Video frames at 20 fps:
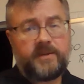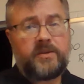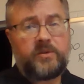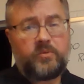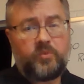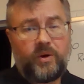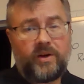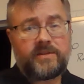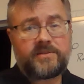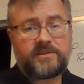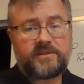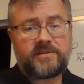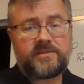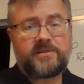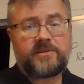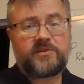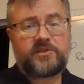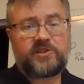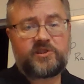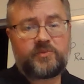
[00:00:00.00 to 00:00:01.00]
He wants us
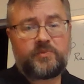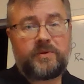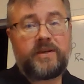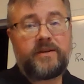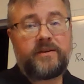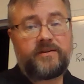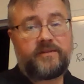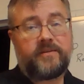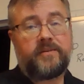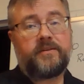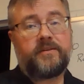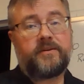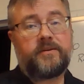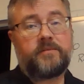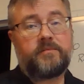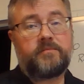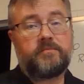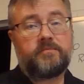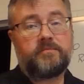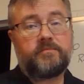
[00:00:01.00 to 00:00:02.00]
to speak to
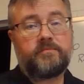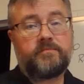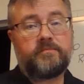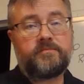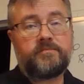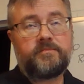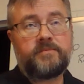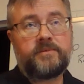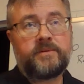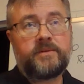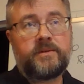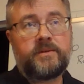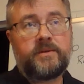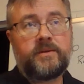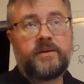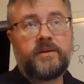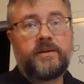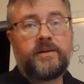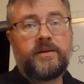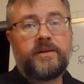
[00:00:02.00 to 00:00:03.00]
him,
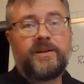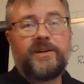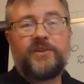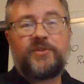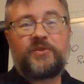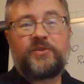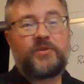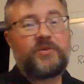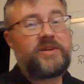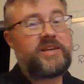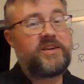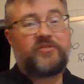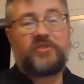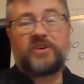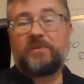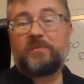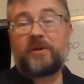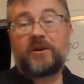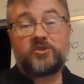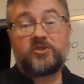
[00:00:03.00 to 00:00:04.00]
to give
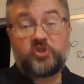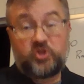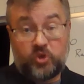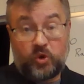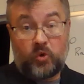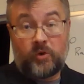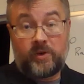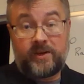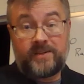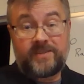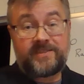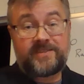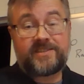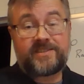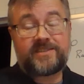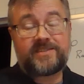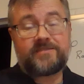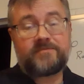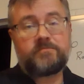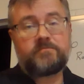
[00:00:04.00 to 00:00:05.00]
him our
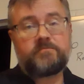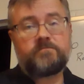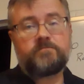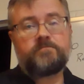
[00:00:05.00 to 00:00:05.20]
joys,